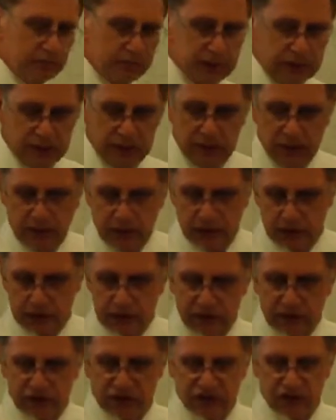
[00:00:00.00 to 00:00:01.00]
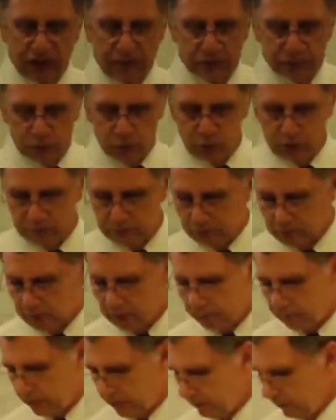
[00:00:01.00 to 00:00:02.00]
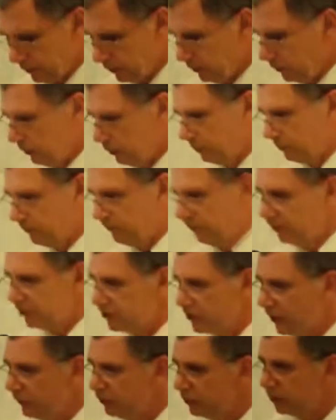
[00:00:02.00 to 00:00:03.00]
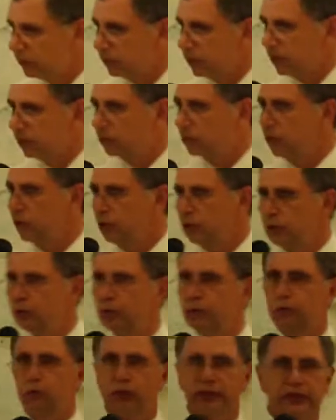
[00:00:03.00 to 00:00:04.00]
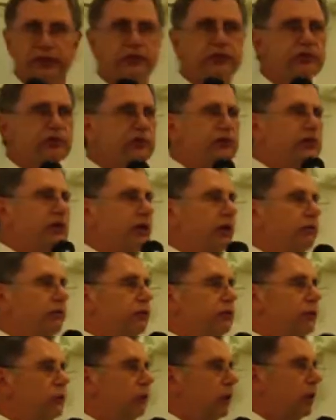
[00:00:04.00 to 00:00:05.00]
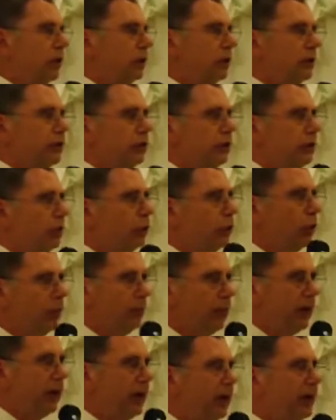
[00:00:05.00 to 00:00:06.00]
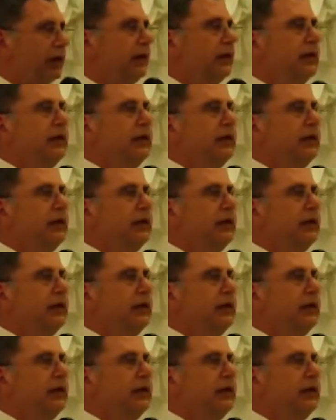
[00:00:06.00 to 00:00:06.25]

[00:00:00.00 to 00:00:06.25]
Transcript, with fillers: big uh, conceptual problem or, or philosophical problem. Who, what is the self? Who are you? Who am I?